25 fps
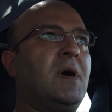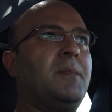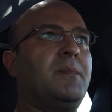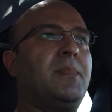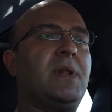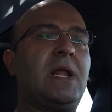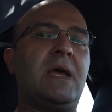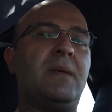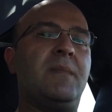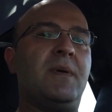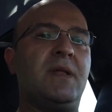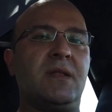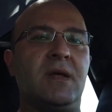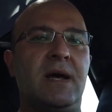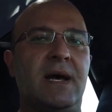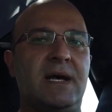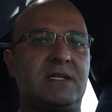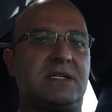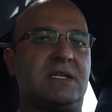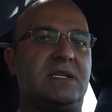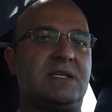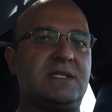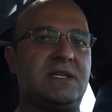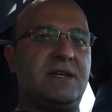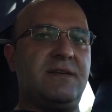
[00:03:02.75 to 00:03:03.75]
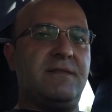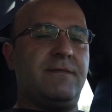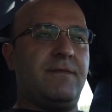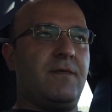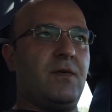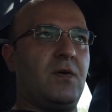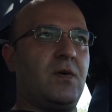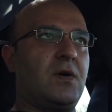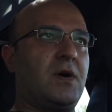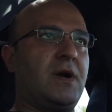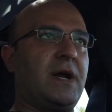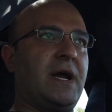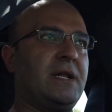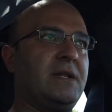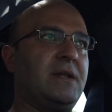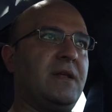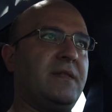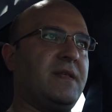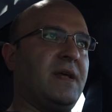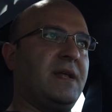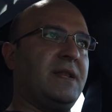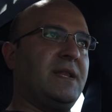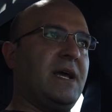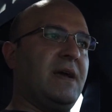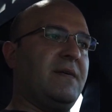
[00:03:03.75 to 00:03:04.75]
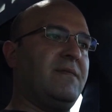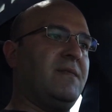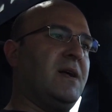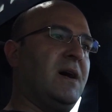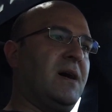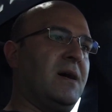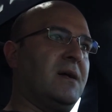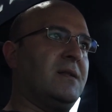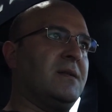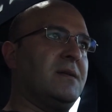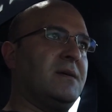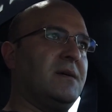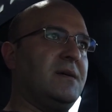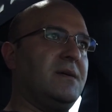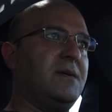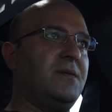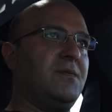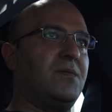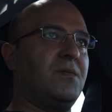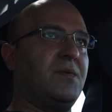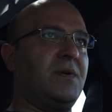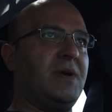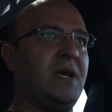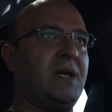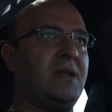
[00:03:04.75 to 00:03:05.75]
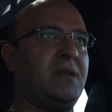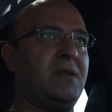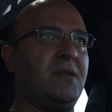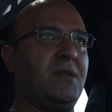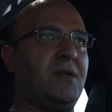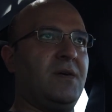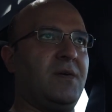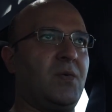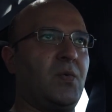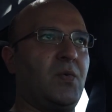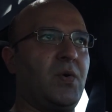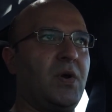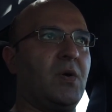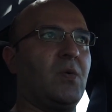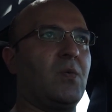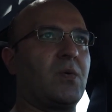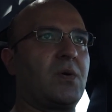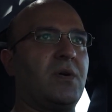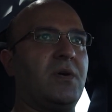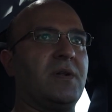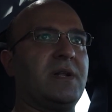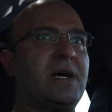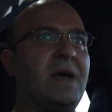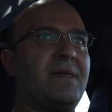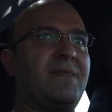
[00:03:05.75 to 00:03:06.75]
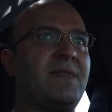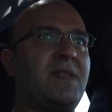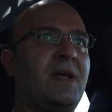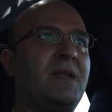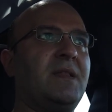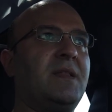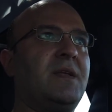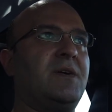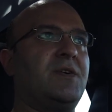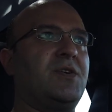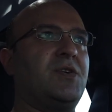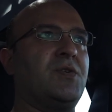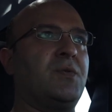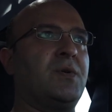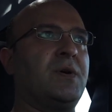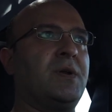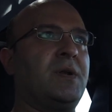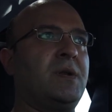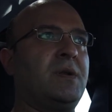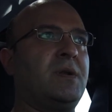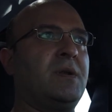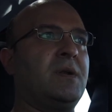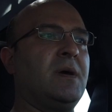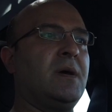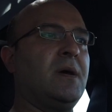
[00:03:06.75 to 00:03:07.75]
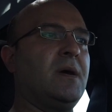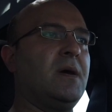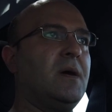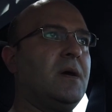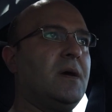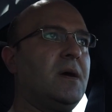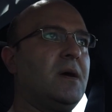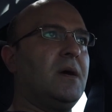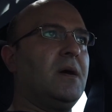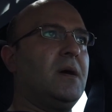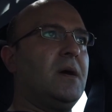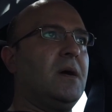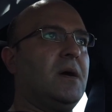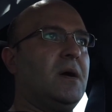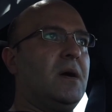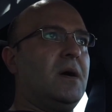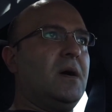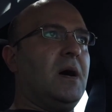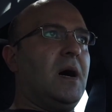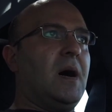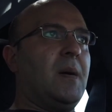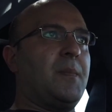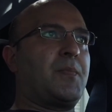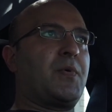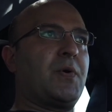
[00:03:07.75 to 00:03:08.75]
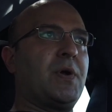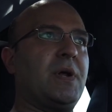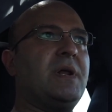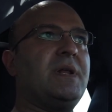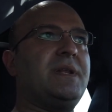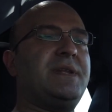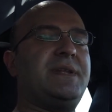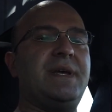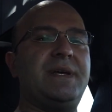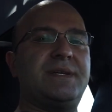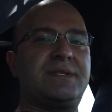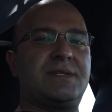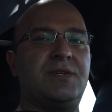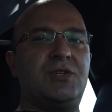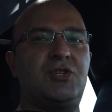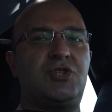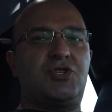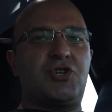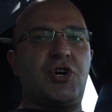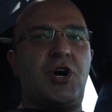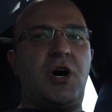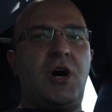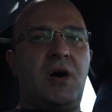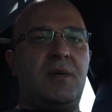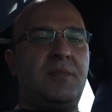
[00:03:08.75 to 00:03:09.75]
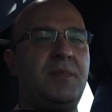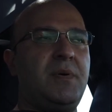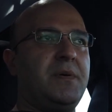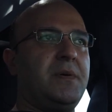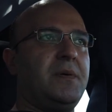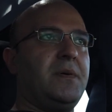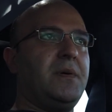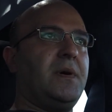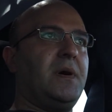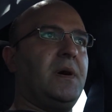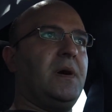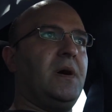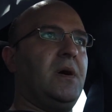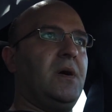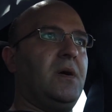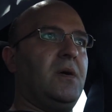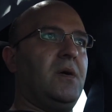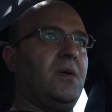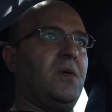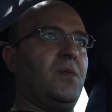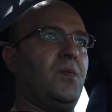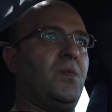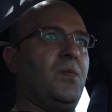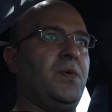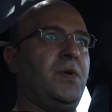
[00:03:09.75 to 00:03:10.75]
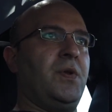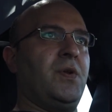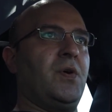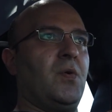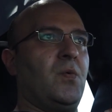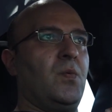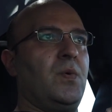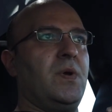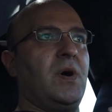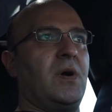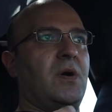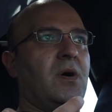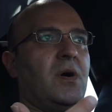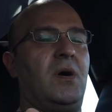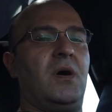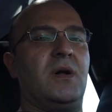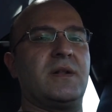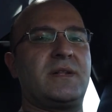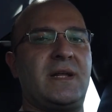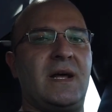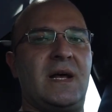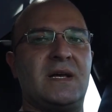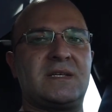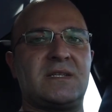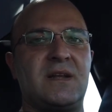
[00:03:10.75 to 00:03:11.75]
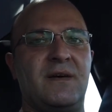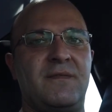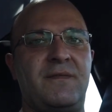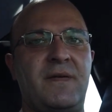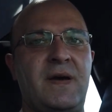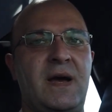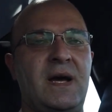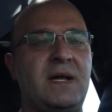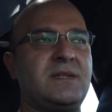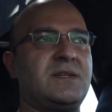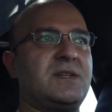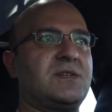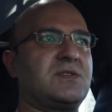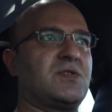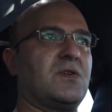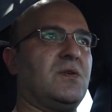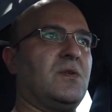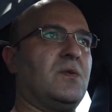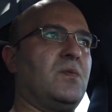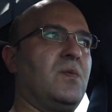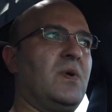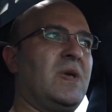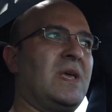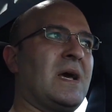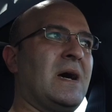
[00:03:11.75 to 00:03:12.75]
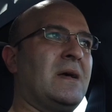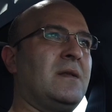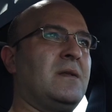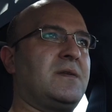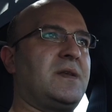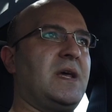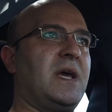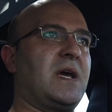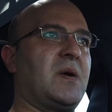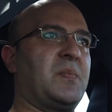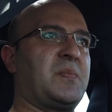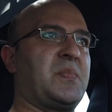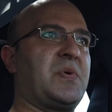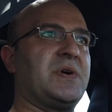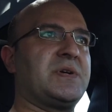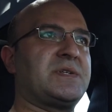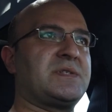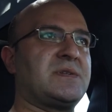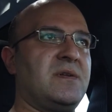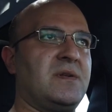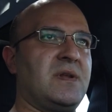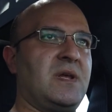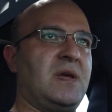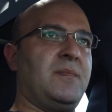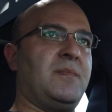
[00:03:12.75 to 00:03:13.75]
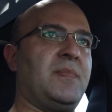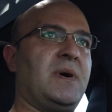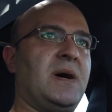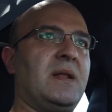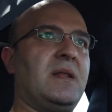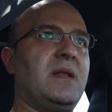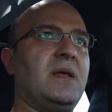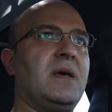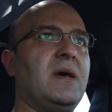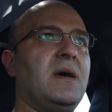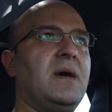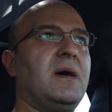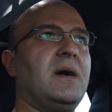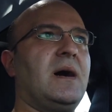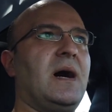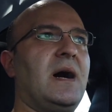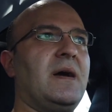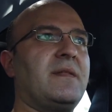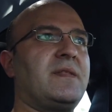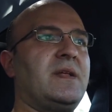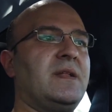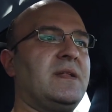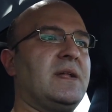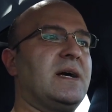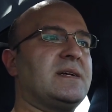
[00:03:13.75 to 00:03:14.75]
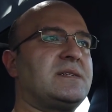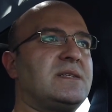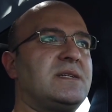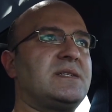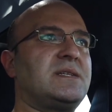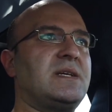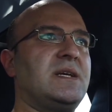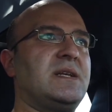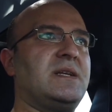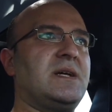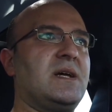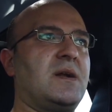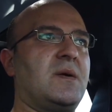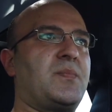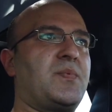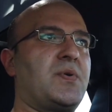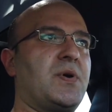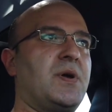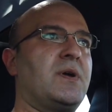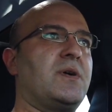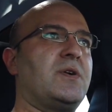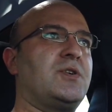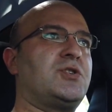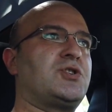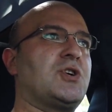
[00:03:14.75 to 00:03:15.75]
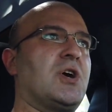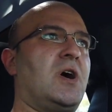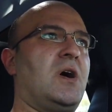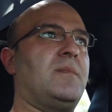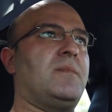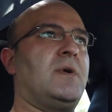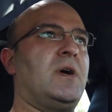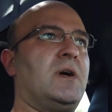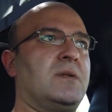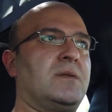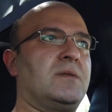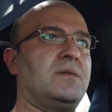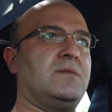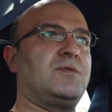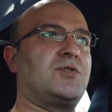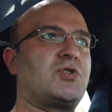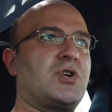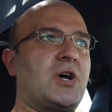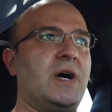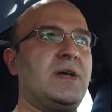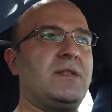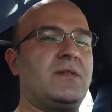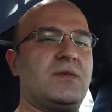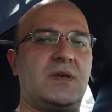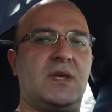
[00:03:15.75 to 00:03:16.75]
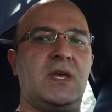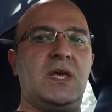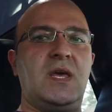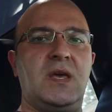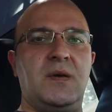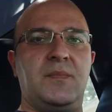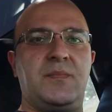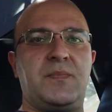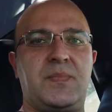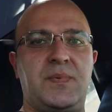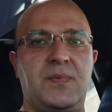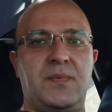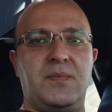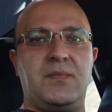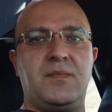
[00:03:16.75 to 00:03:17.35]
not blaming the SEC for anything they've done. In the real world, I think they're doing a pretty decent job. You know, we are all Tesla fans, so we kind of take it personally, but I think the SEC did a pretty good job on trying to keep,